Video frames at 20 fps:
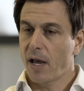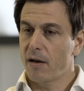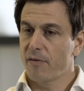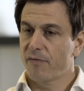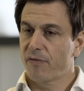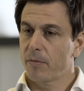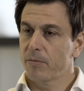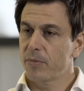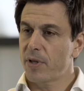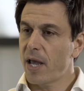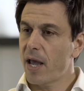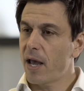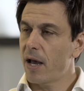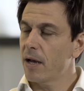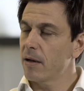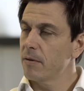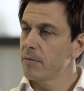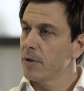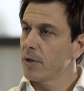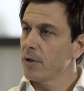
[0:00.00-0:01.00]
And from
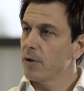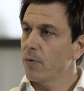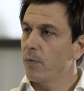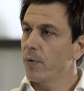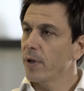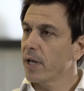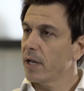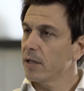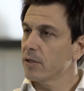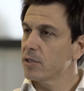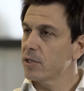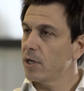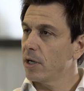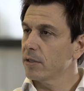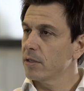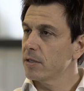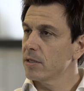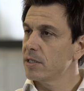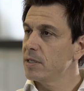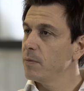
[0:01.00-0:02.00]
there, we get
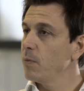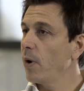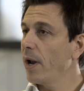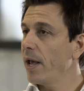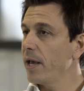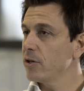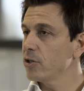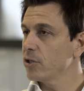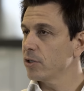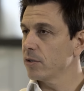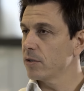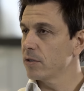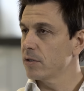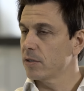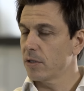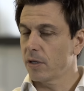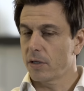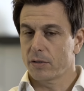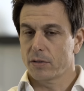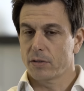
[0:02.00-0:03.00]
certain
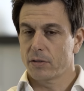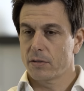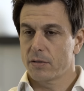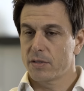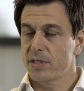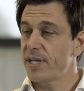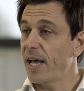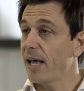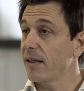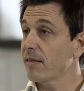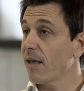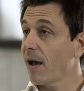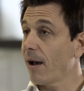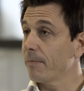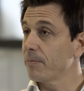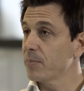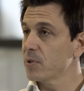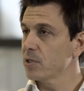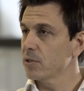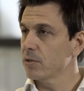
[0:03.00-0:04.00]
simulations on
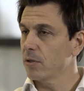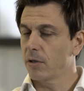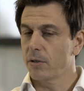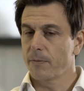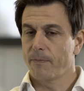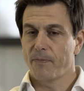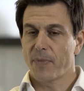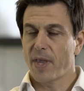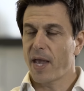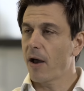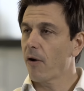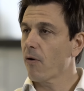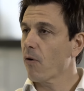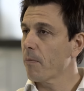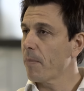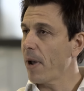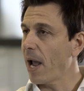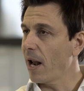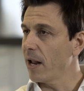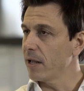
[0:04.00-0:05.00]
setups, on
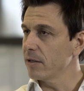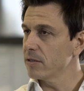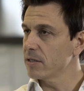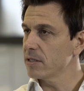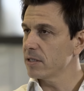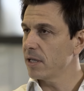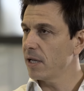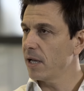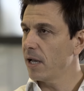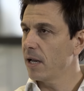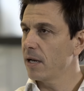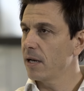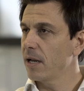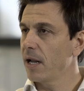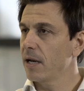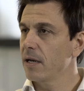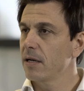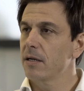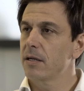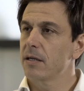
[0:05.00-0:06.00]
aero balance. And
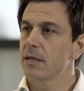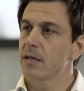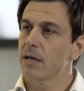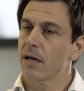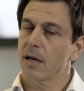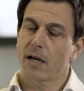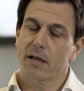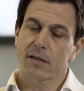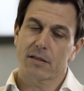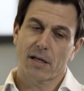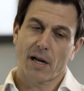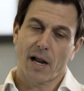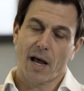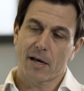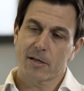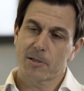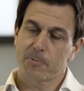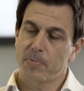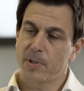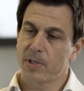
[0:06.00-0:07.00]
then as the
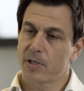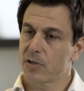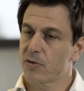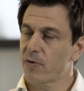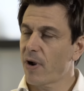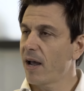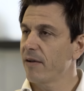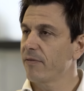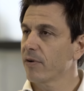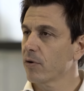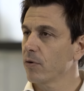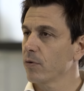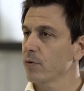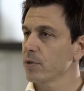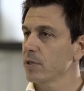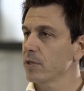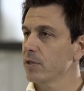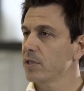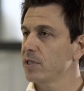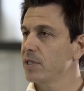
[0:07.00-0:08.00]
last bit, the driver
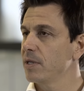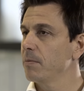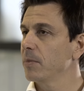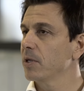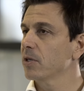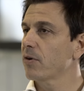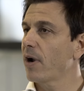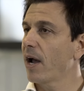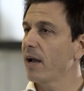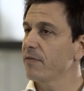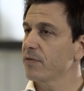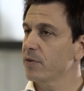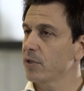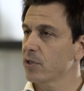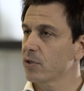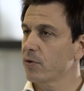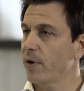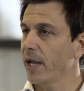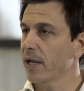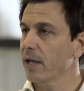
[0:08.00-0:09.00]
goes in the sim and drives
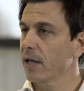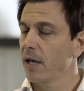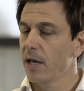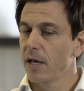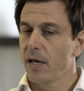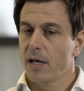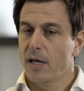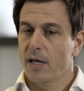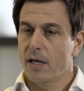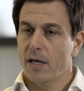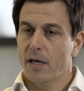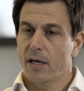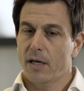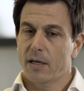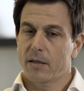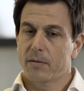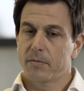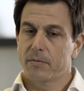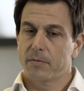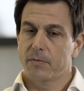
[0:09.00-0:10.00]
the track,
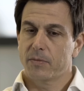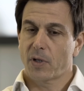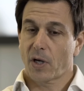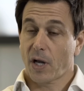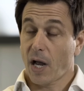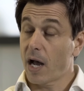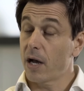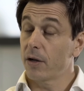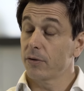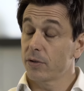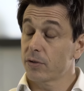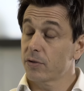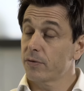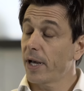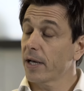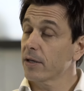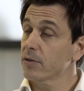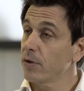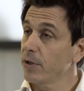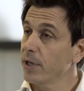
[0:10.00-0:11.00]
the car on the
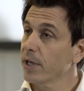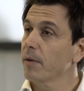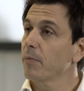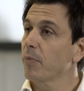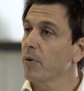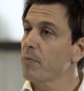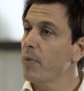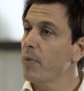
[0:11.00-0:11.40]
track, so he can